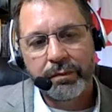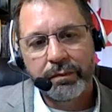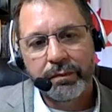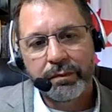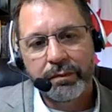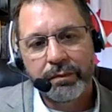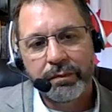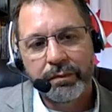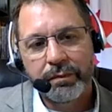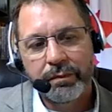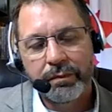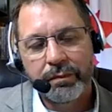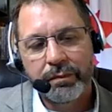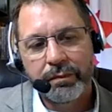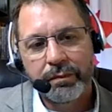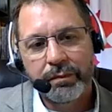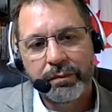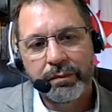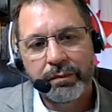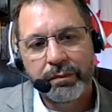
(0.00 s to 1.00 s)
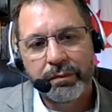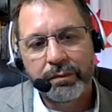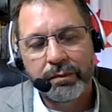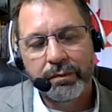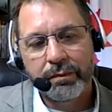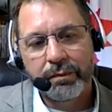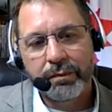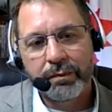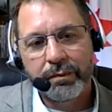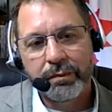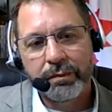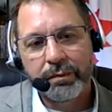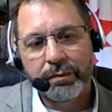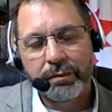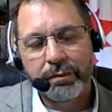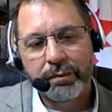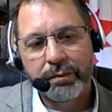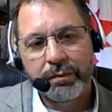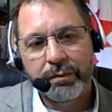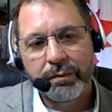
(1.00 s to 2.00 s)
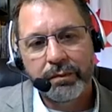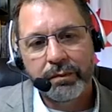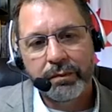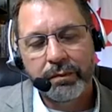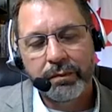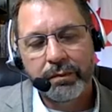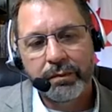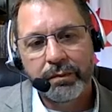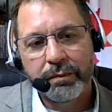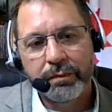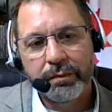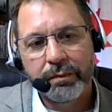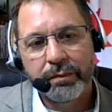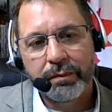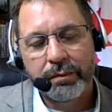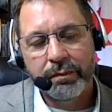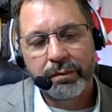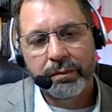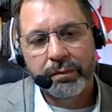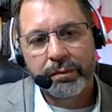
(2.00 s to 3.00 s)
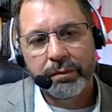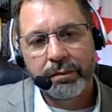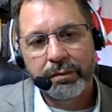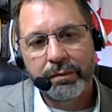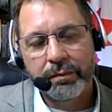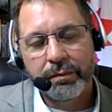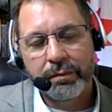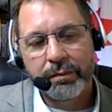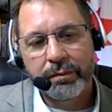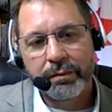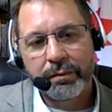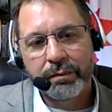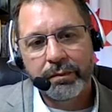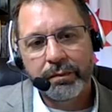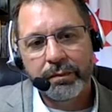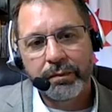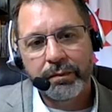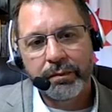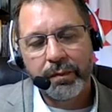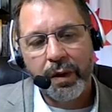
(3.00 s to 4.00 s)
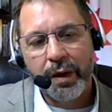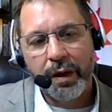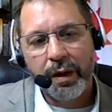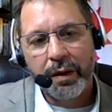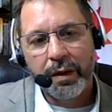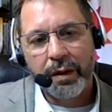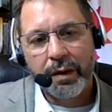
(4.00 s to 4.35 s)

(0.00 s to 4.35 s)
(silent)